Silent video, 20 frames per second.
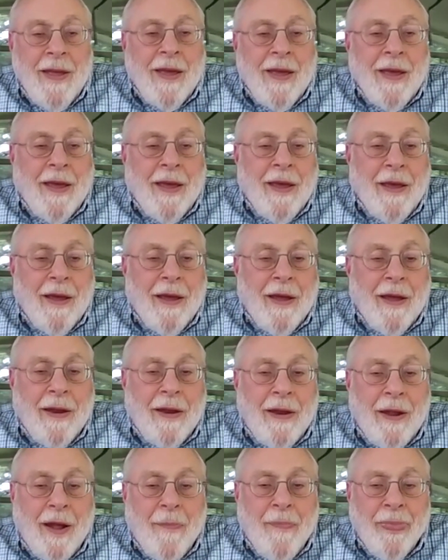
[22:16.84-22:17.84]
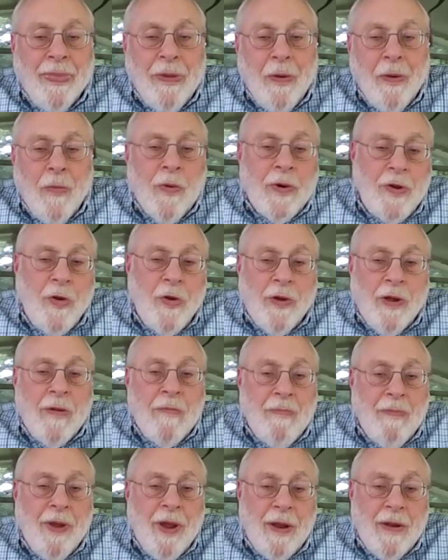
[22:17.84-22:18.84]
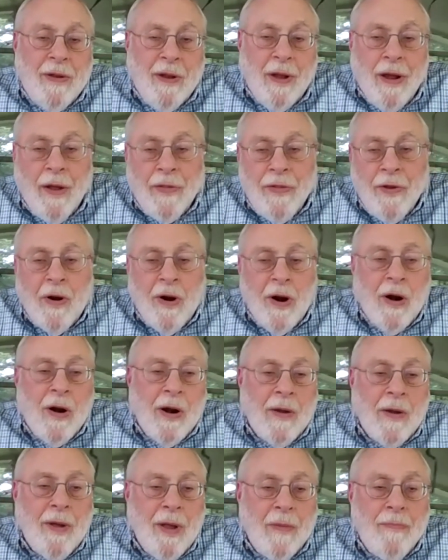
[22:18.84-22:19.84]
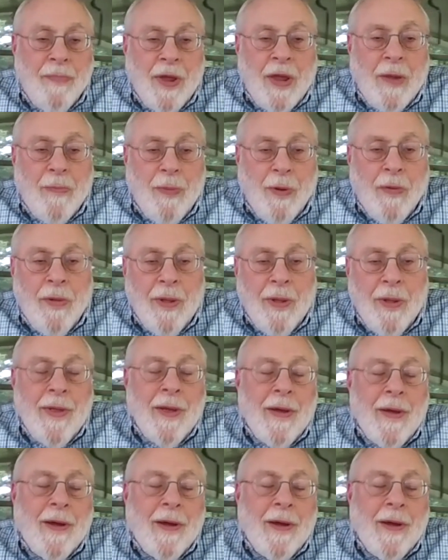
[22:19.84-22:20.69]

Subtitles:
and where you could meet other people,